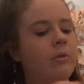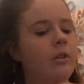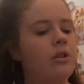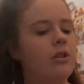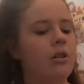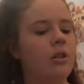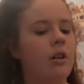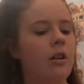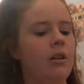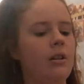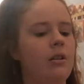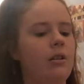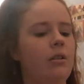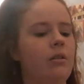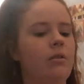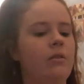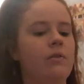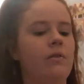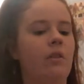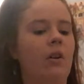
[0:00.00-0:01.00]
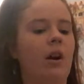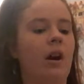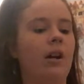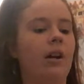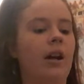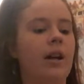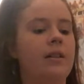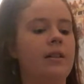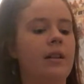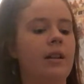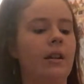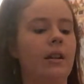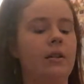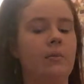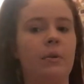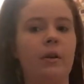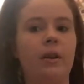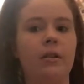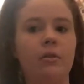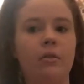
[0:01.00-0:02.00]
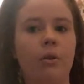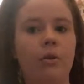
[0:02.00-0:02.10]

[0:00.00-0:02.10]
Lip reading: which I use for highlighting as well as